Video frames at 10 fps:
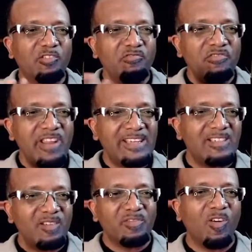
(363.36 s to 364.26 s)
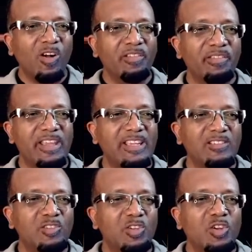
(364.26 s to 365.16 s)
the creator of all
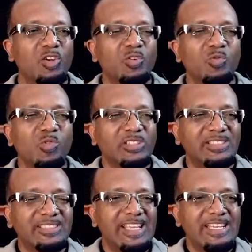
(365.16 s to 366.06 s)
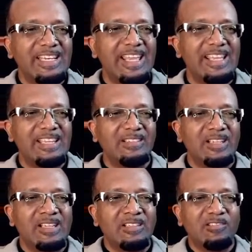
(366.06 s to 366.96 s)
things, who was sending
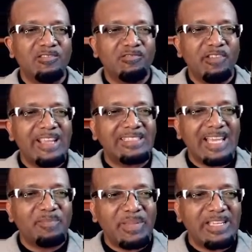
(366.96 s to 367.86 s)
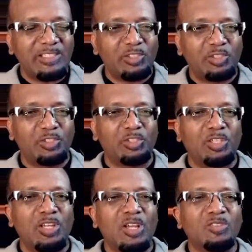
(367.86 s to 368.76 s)
grace and peace
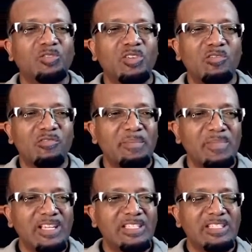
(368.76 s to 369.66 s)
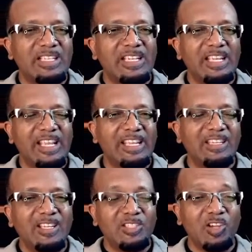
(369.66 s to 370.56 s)
to the remnant
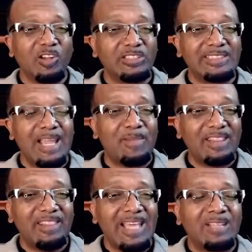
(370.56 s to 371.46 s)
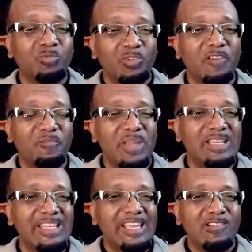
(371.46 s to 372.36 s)
in John's time. And that would have
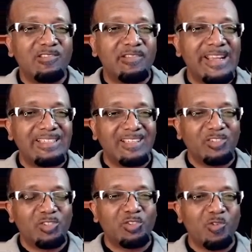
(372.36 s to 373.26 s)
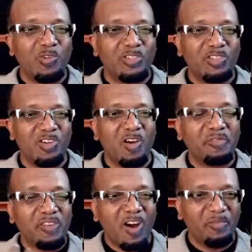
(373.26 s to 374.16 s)
been a great source
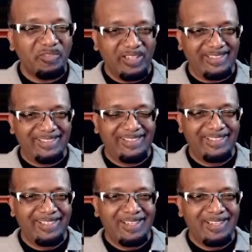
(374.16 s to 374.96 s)
of comfort